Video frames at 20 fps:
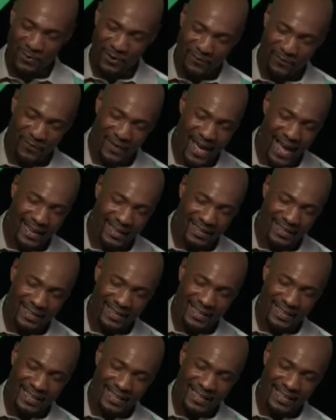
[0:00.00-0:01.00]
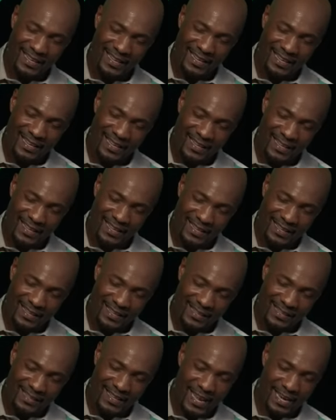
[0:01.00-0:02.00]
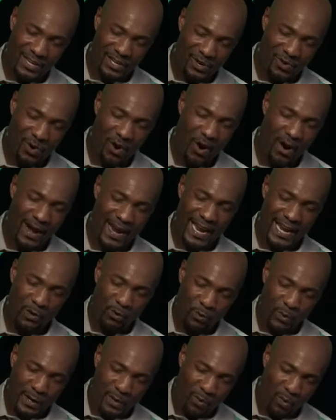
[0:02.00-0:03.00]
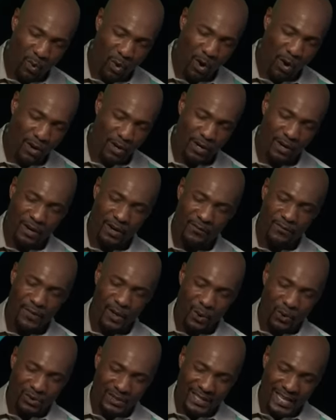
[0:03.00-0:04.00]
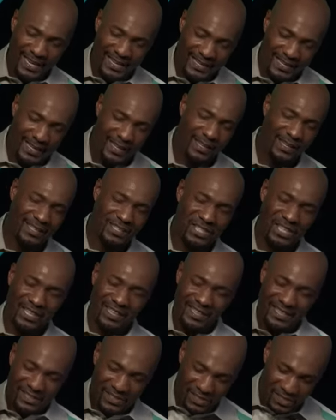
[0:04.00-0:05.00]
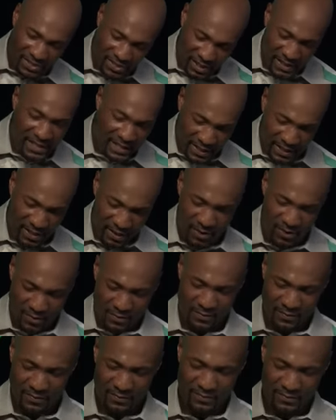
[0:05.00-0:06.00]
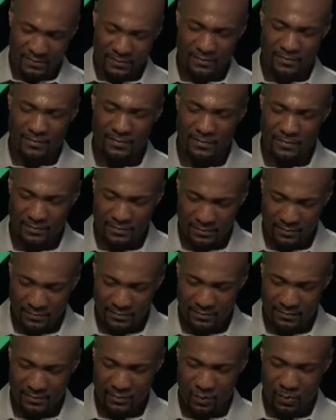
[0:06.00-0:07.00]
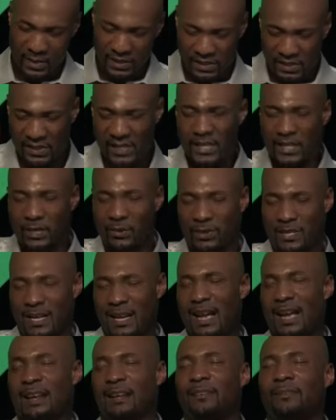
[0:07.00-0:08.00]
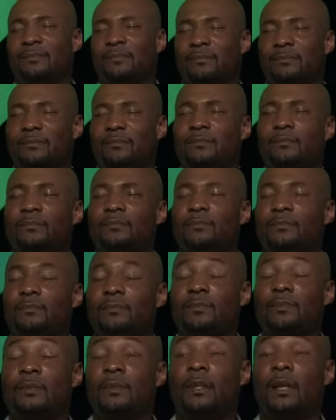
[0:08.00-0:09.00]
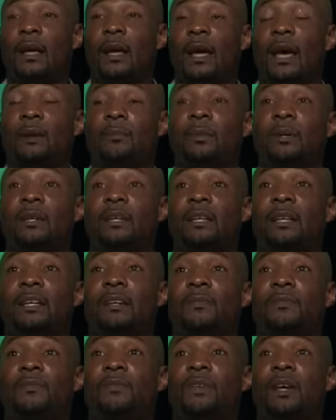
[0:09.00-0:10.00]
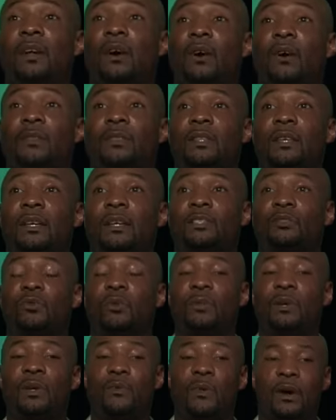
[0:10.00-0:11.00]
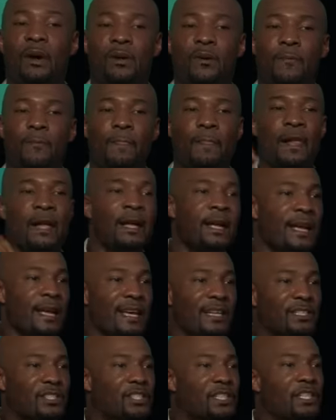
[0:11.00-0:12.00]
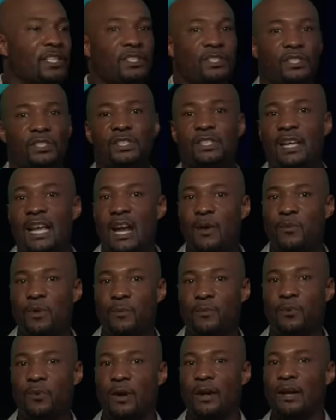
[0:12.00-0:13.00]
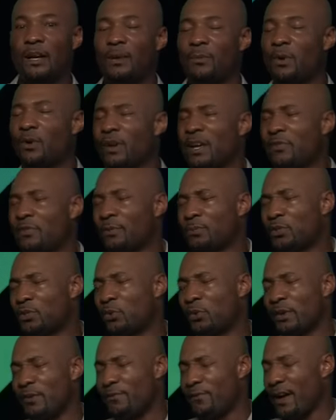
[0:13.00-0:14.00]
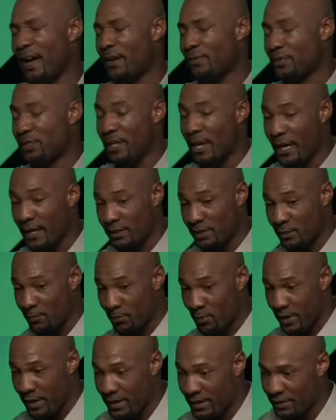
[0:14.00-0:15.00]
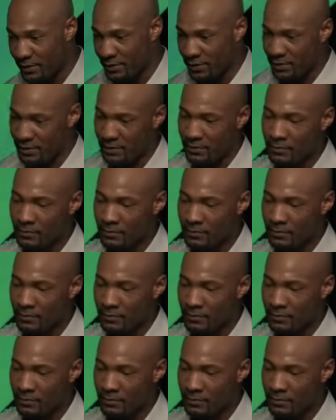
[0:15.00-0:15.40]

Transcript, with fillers: the fact that you are a rewarder of those that diligently seek you. We seek you tonight and believe that all things will be well. In Jesus' name we pray. Come on, give him 25 seconds of praise.